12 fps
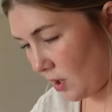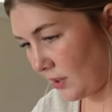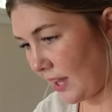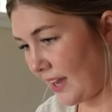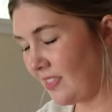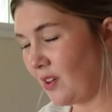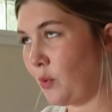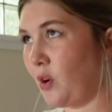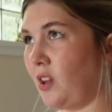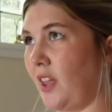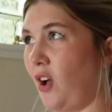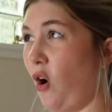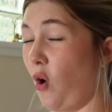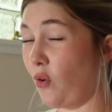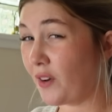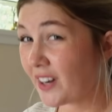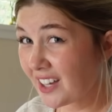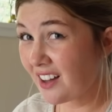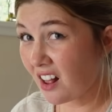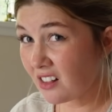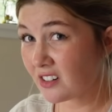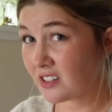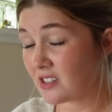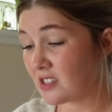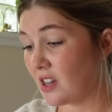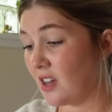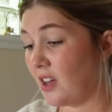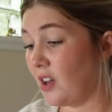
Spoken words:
online that were like already colors,